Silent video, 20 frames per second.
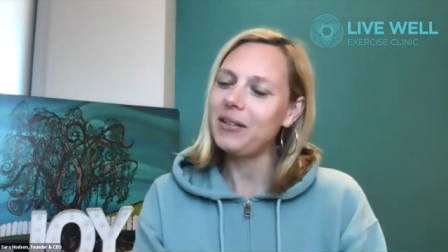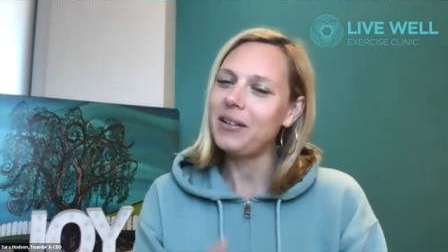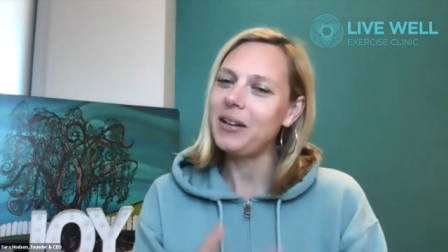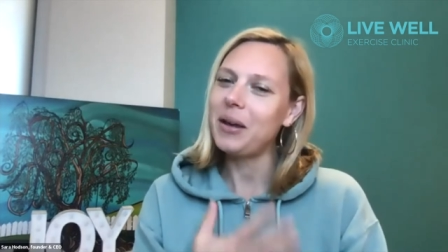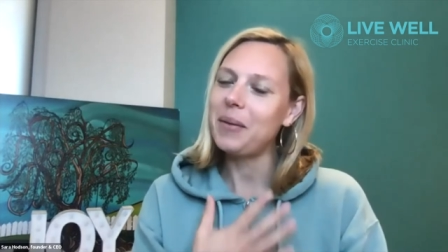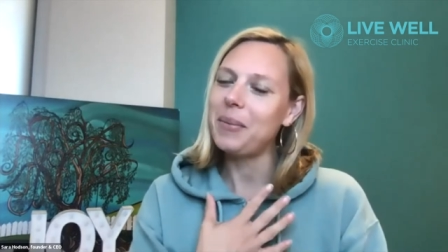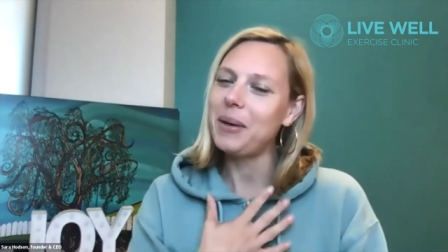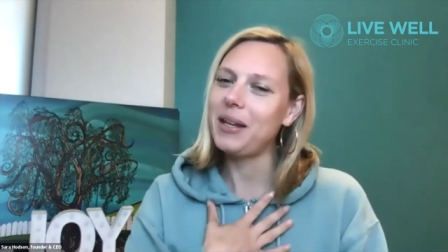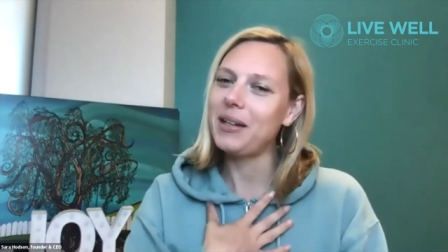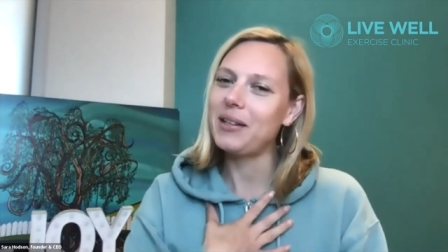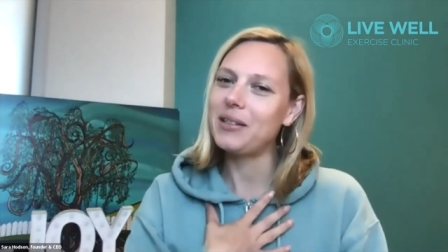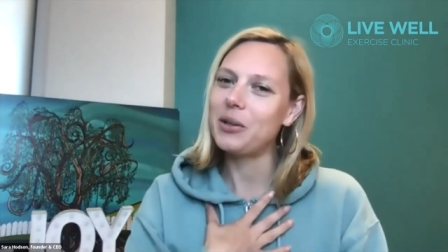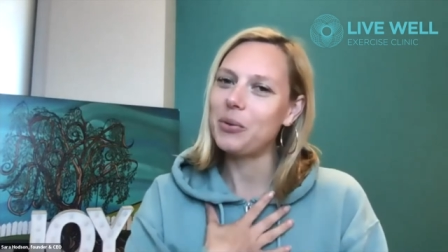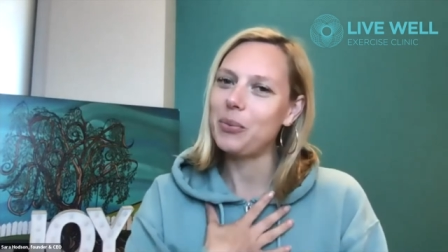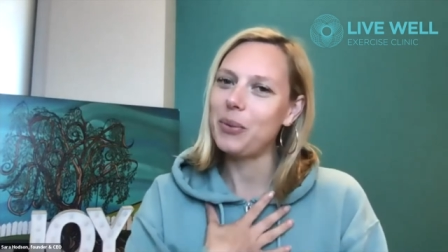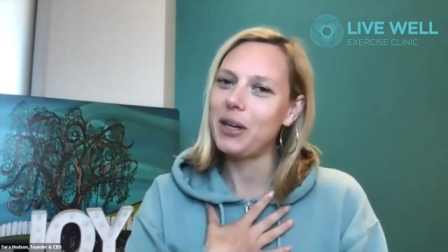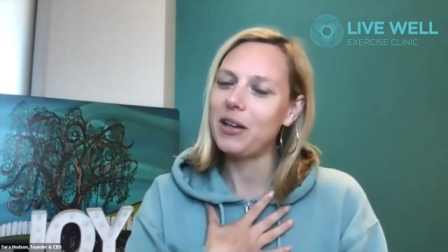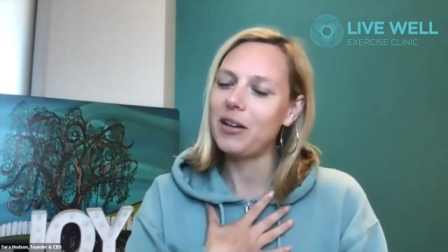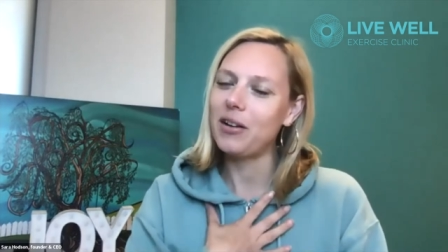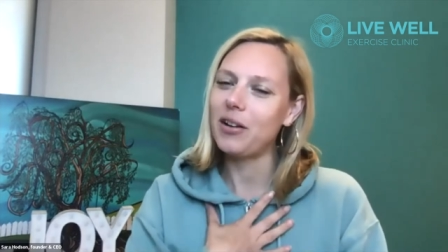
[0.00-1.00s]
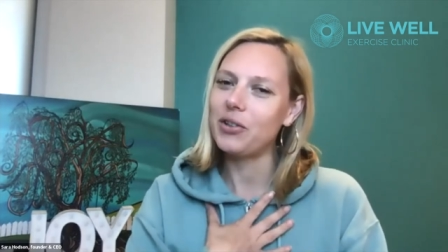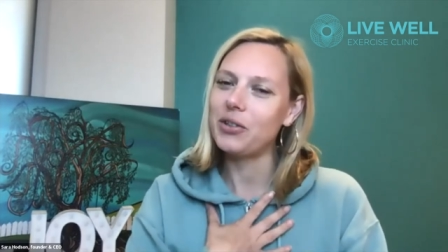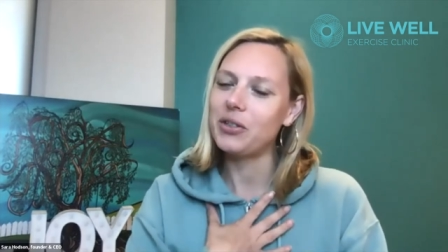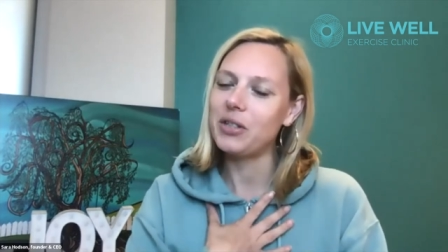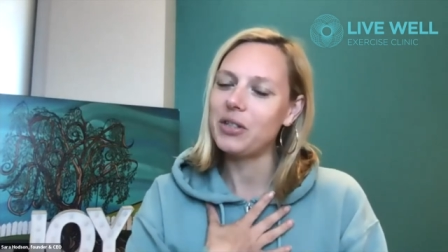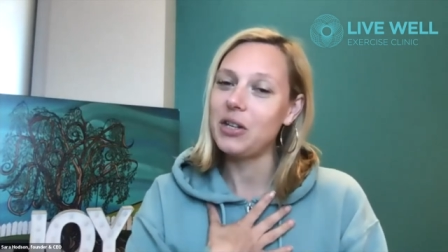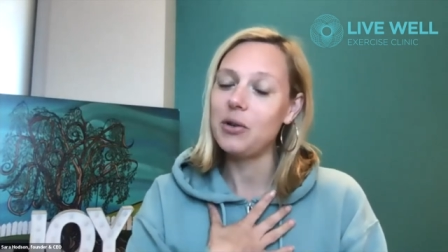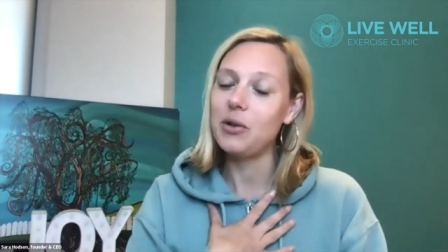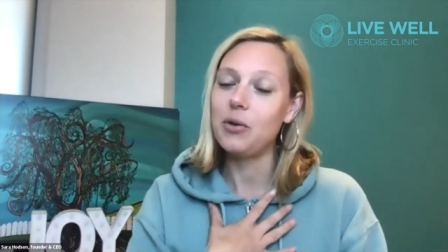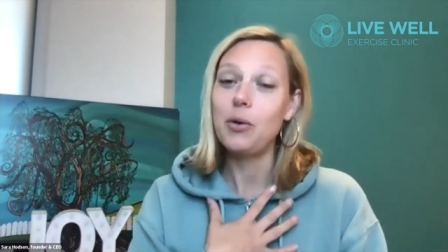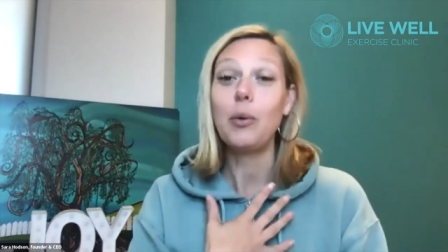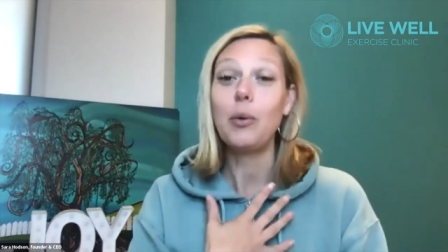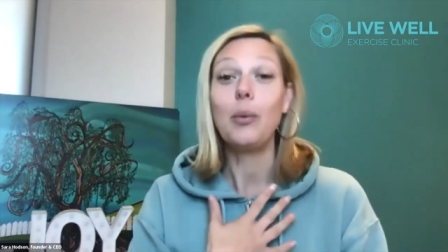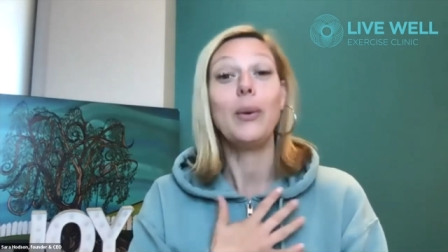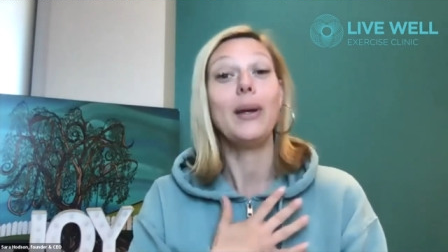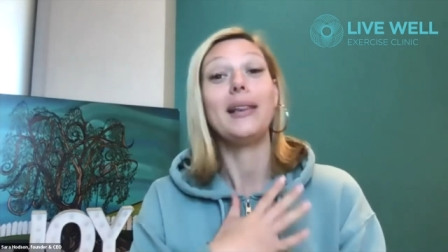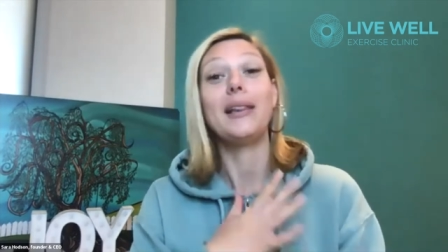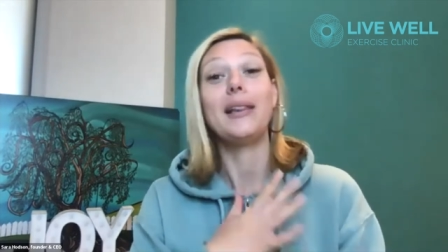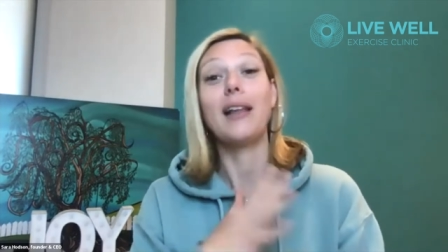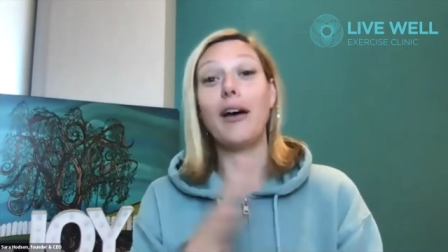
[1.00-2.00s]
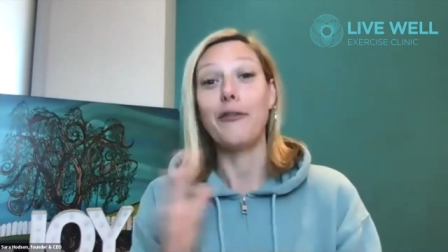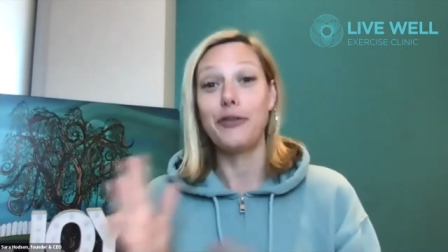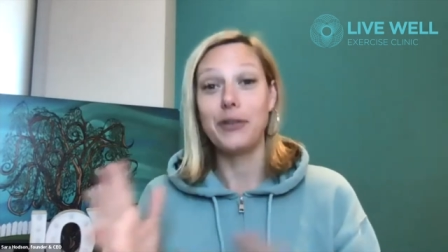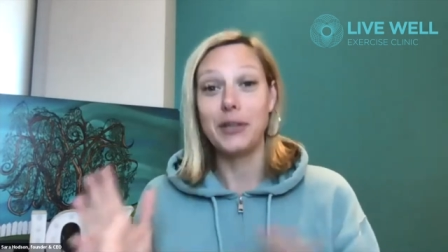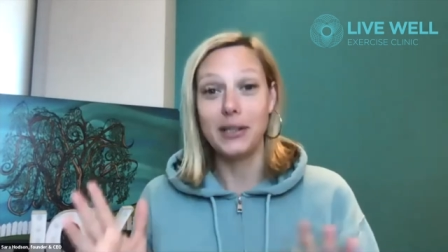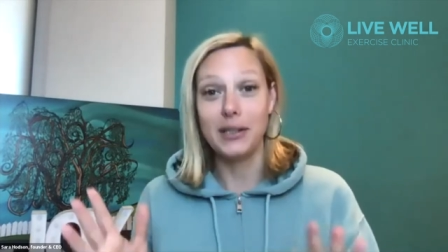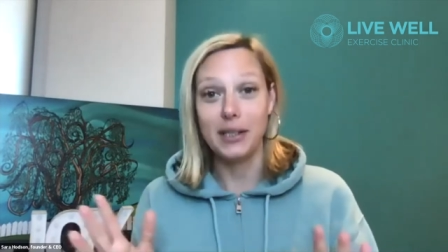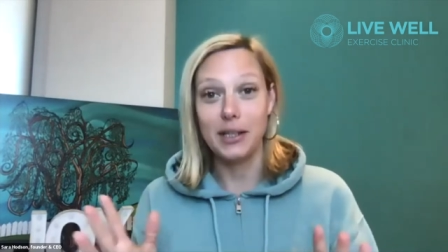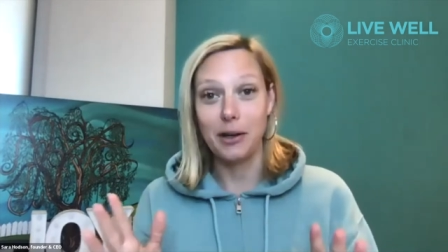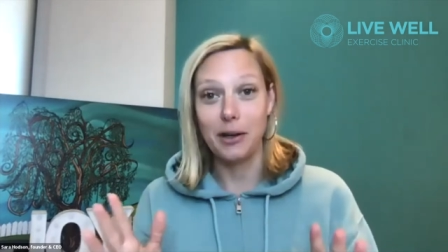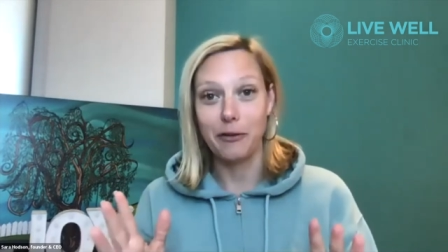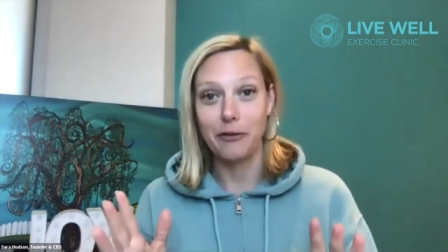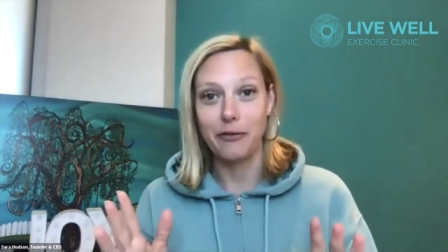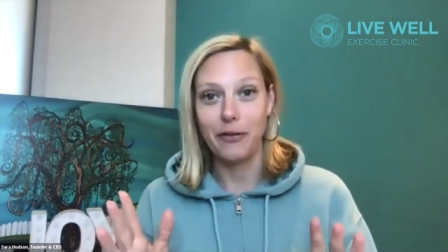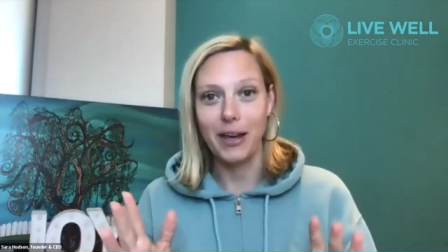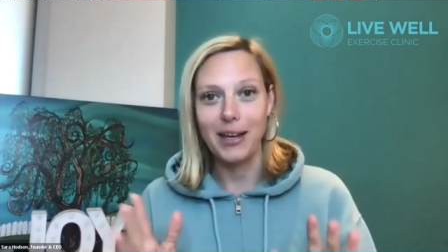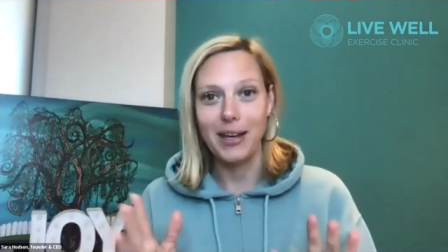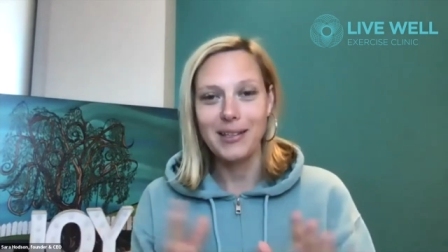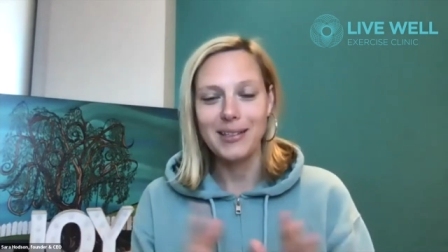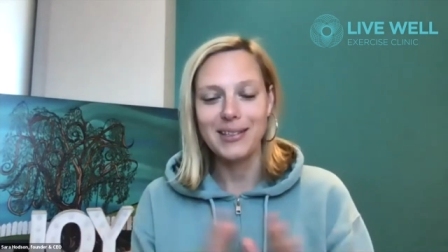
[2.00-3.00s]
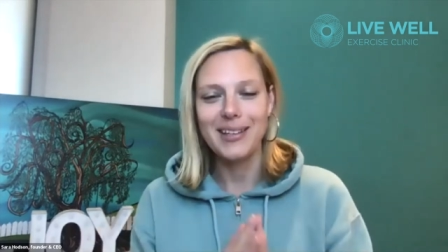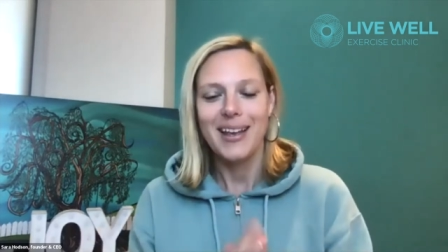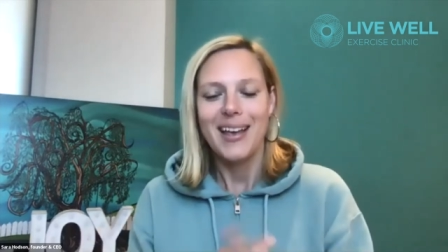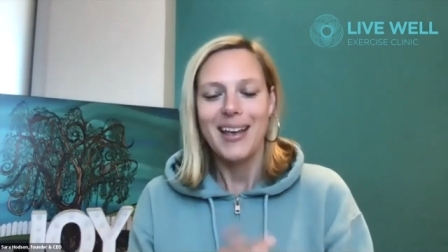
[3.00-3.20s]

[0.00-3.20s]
it means that we can all see you. We love to see your face,